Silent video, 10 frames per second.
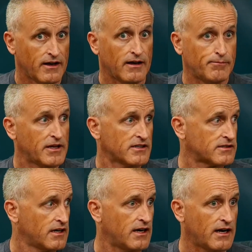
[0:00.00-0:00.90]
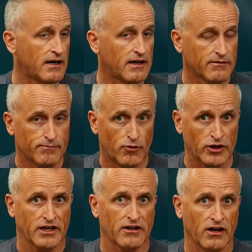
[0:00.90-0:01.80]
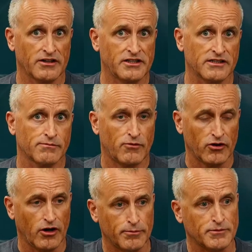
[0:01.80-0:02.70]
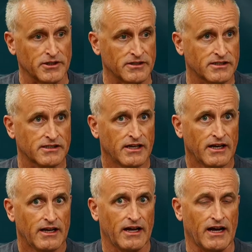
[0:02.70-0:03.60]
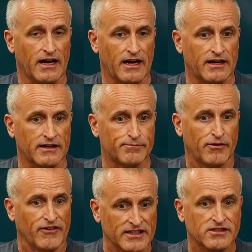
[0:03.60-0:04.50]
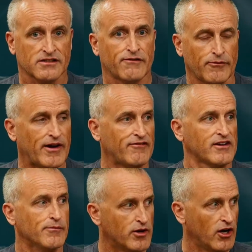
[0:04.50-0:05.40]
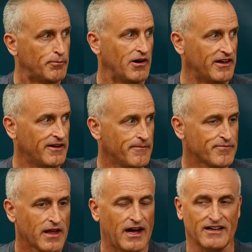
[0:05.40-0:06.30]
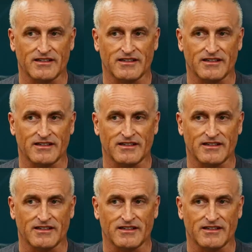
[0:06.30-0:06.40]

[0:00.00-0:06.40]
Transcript: because more technologies, more options prevents us from having a monopoly, and